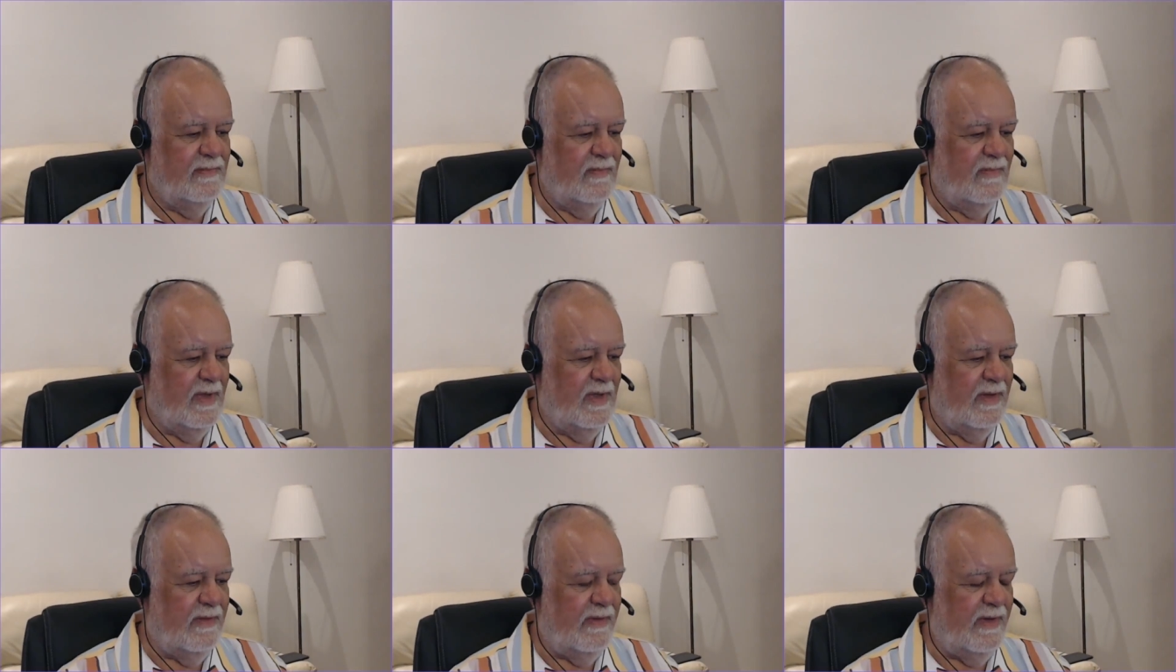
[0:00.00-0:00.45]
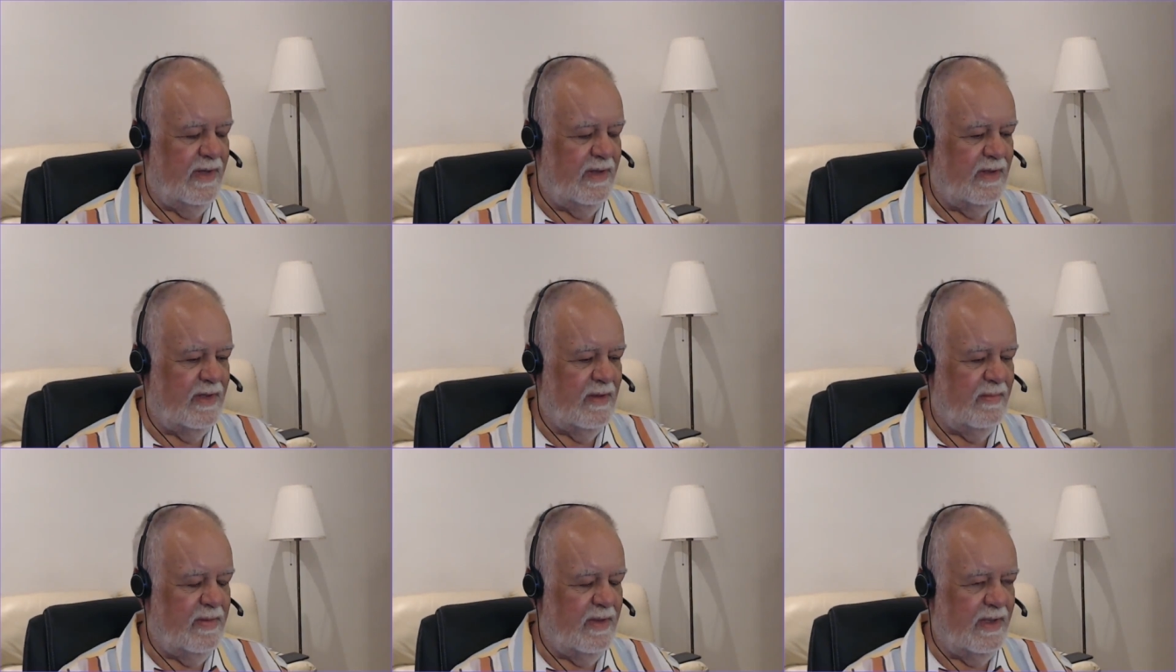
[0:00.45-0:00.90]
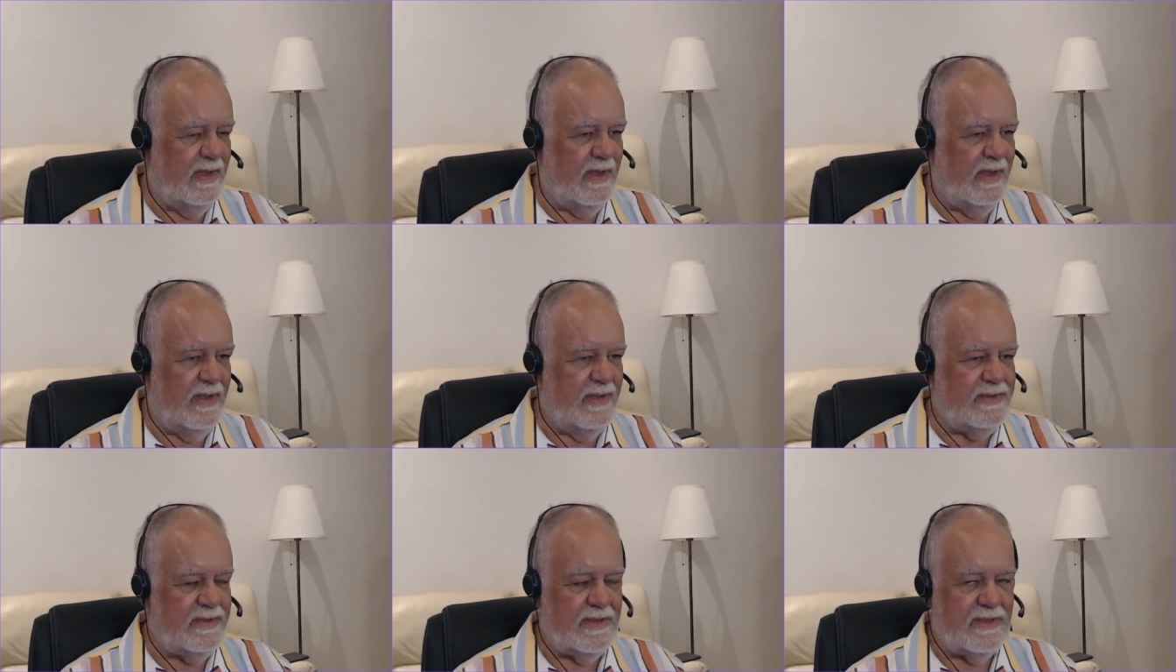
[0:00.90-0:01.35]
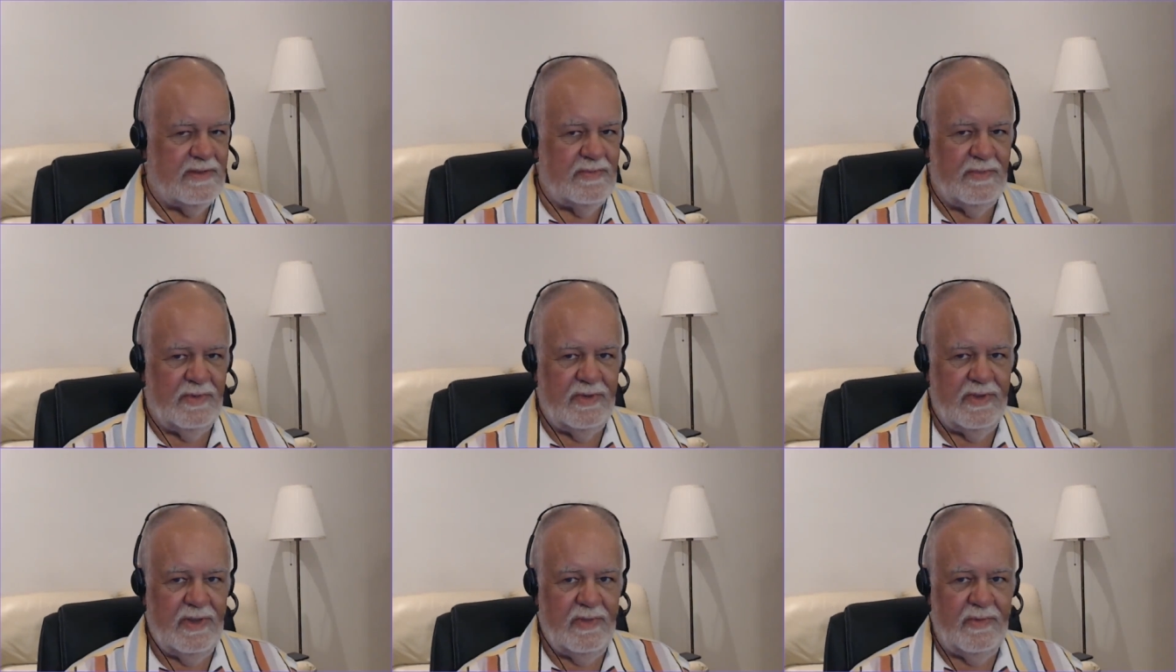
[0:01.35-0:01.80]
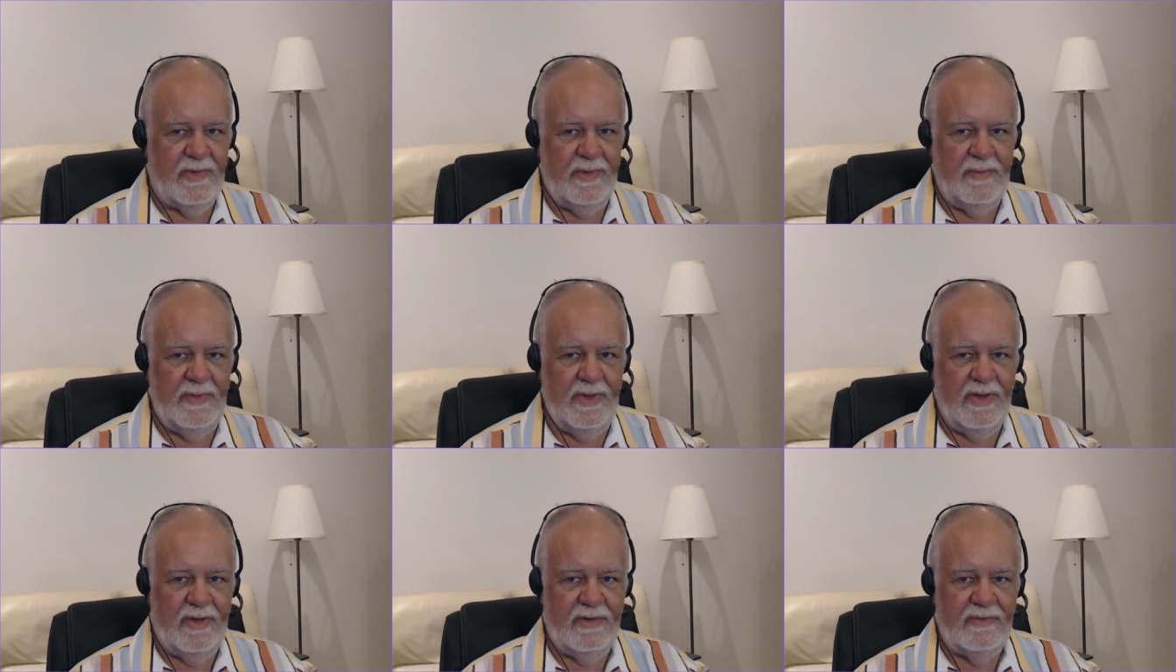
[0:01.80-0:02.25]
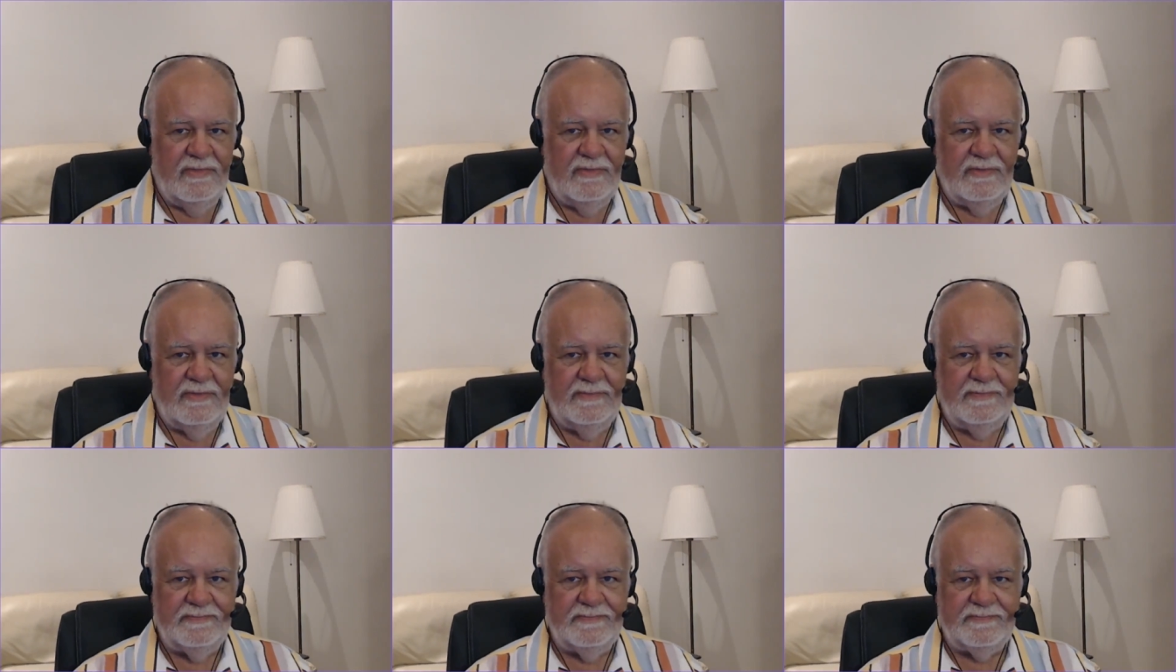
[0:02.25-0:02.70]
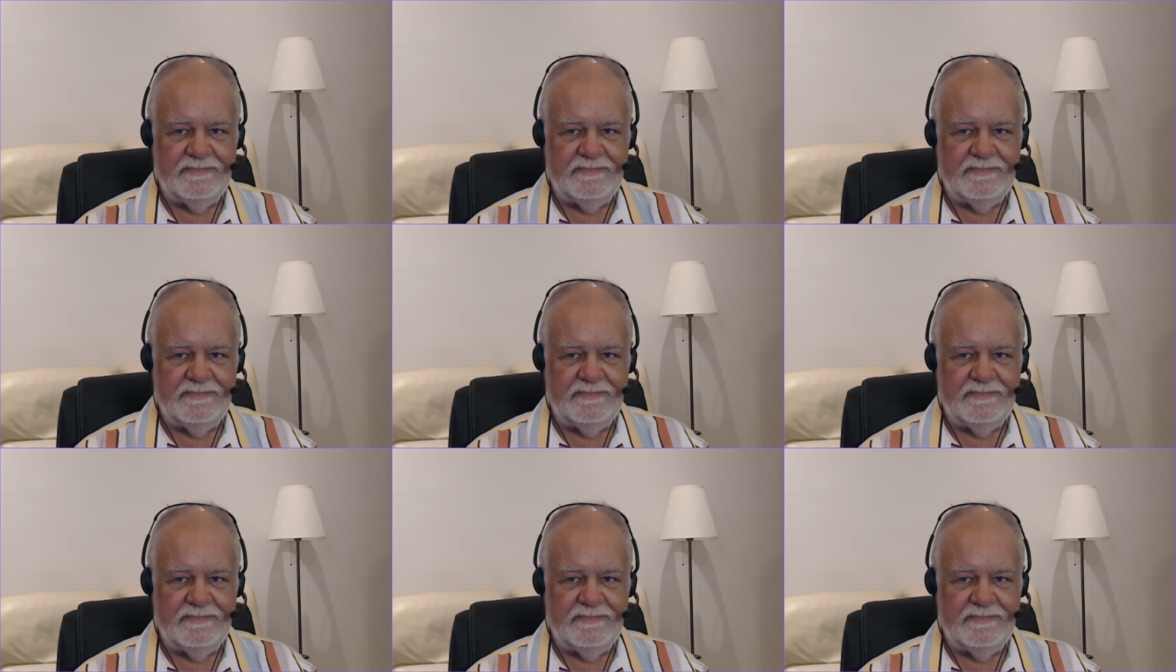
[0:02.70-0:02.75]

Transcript: I've had a couple of guys this morning rip me off.